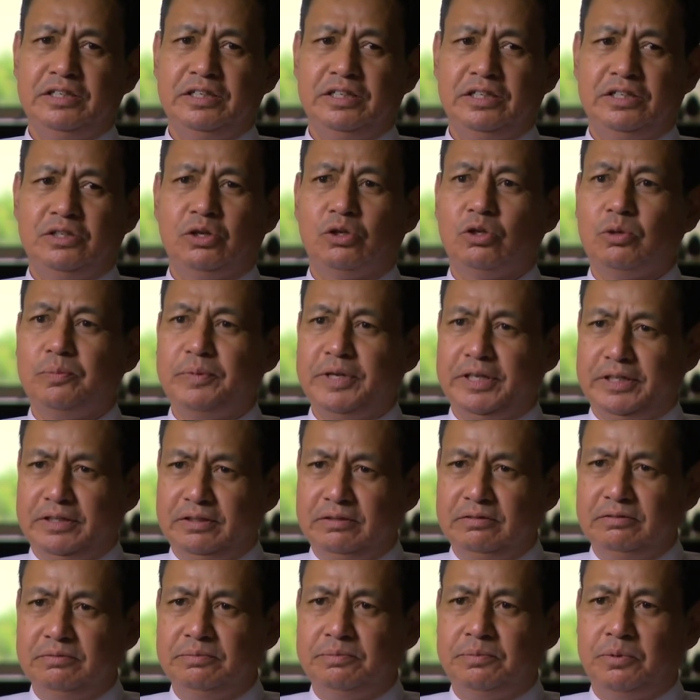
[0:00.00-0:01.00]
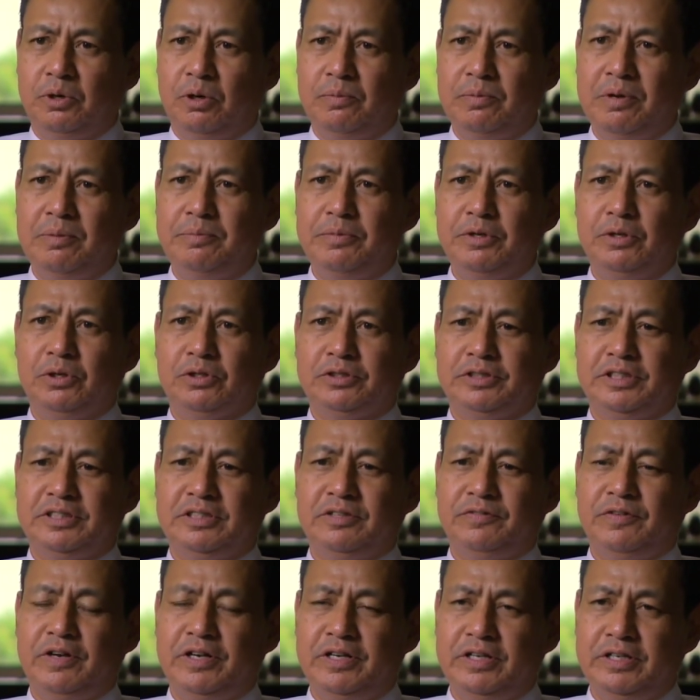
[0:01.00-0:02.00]
economic problem because there's
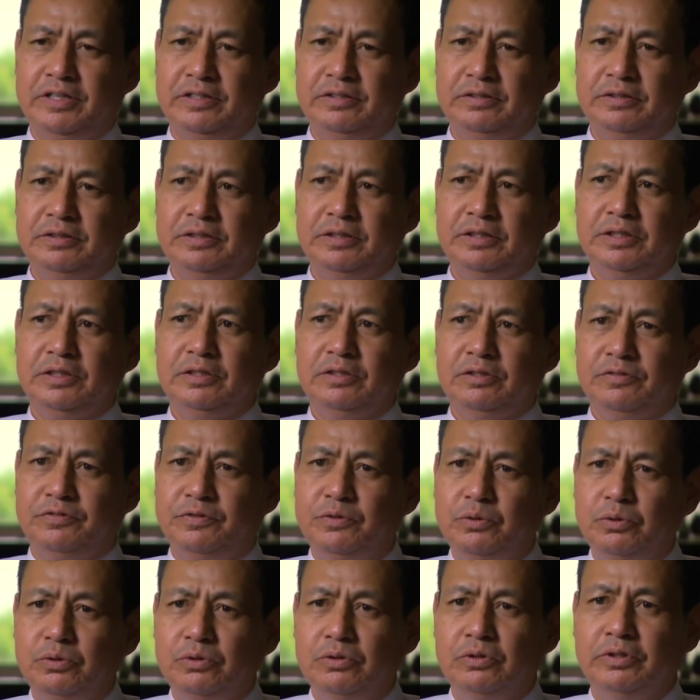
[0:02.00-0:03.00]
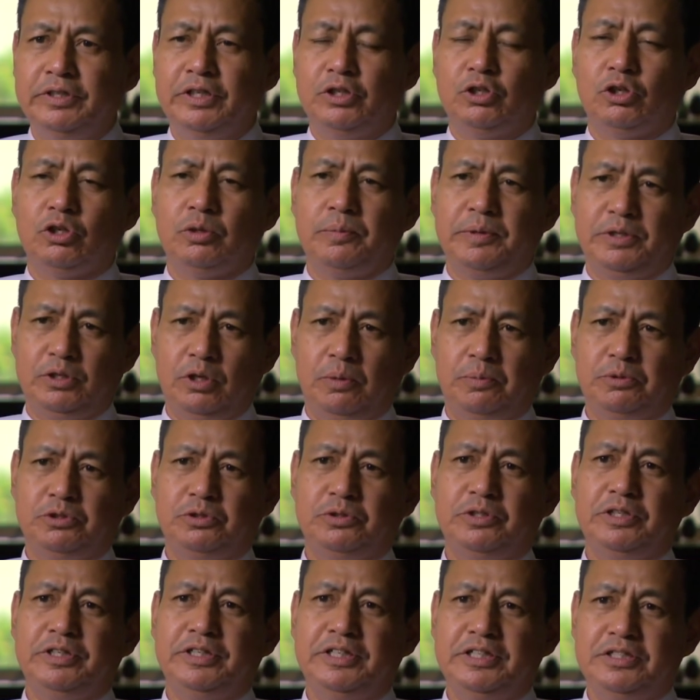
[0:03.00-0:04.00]
a very few economic
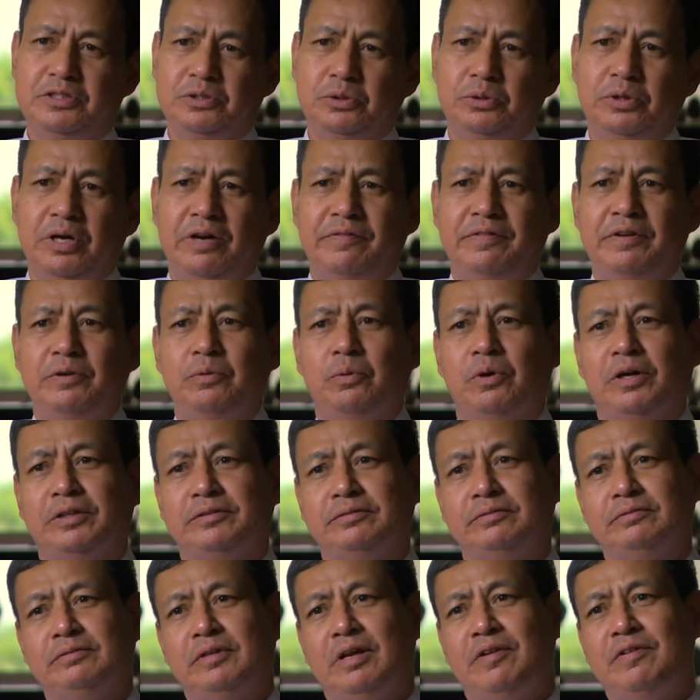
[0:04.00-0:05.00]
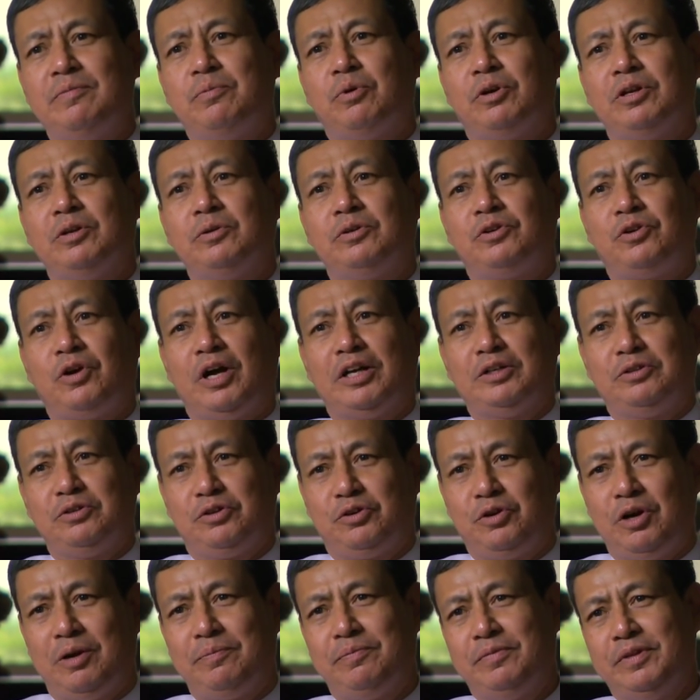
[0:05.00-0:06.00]
opportunities. So everyone, everybody will try to
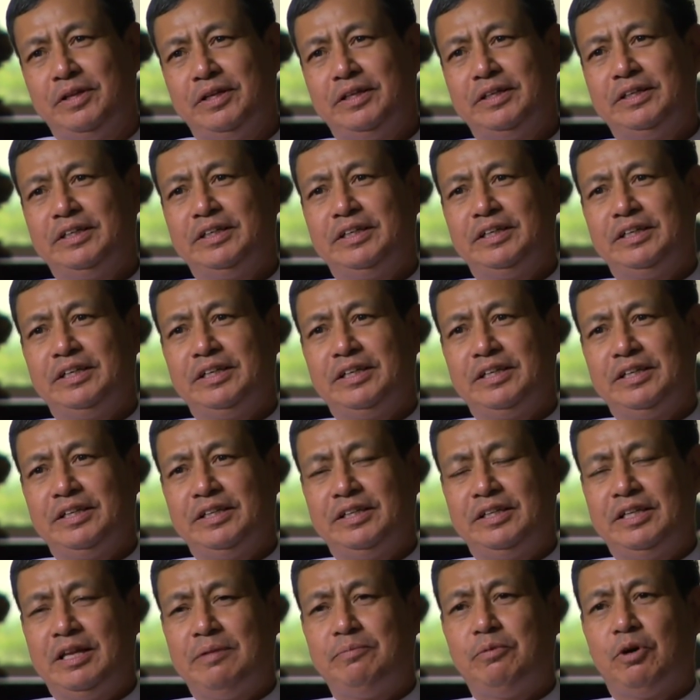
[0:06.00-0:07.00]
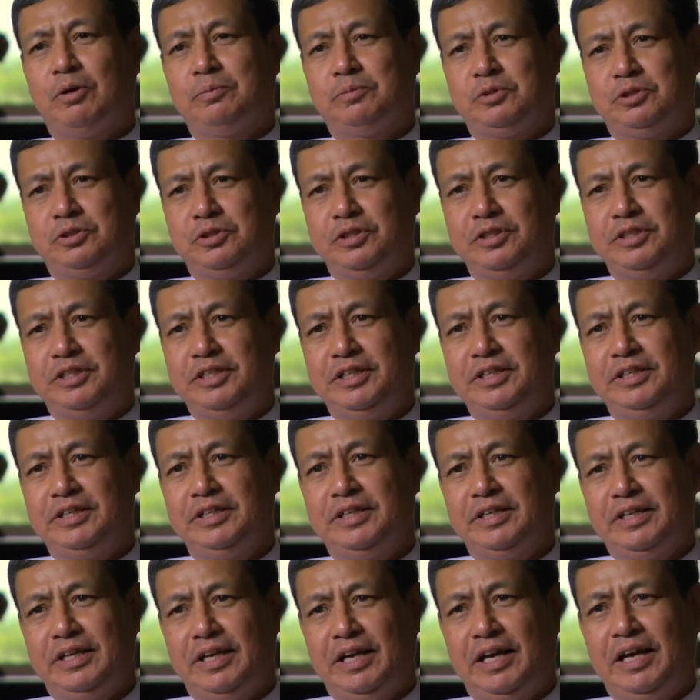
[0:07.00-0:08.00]
grab that opportunity
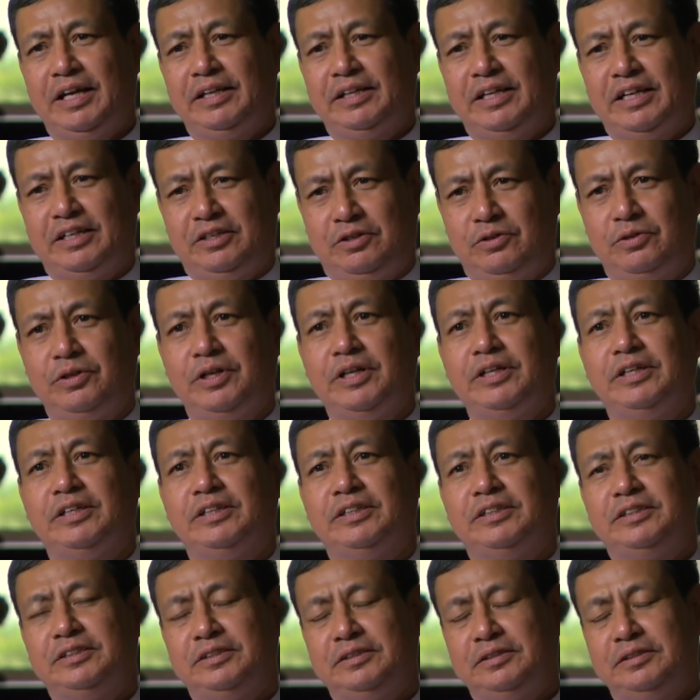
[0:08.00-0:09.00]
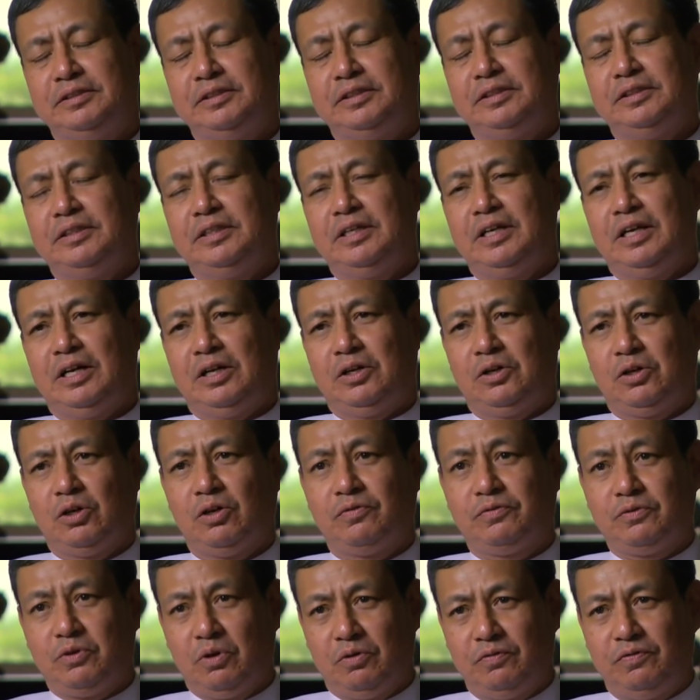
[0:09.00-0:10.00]
and that created a, a lot
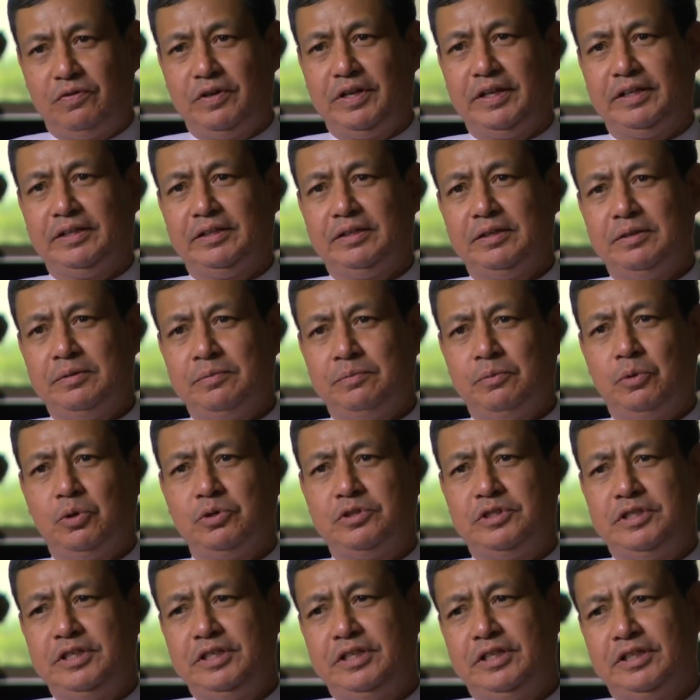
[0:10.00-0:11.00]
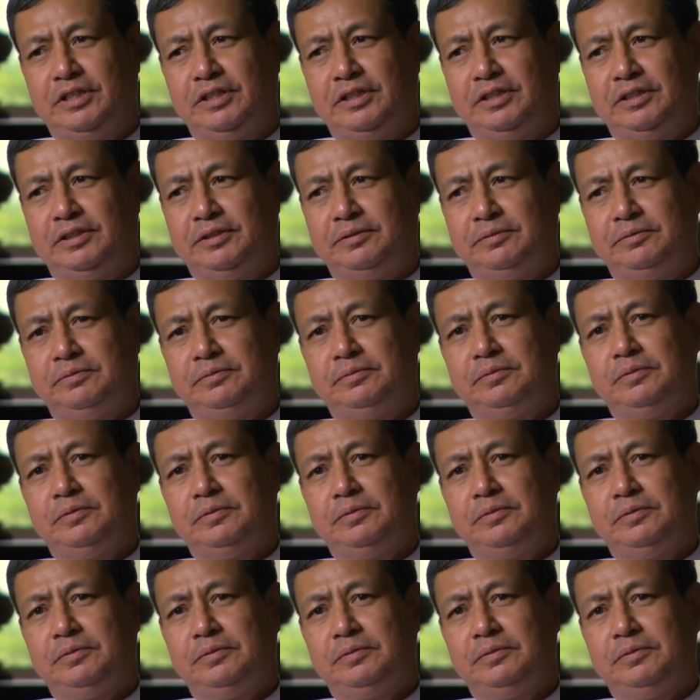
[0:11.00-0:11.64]
of conflict. Mostly the,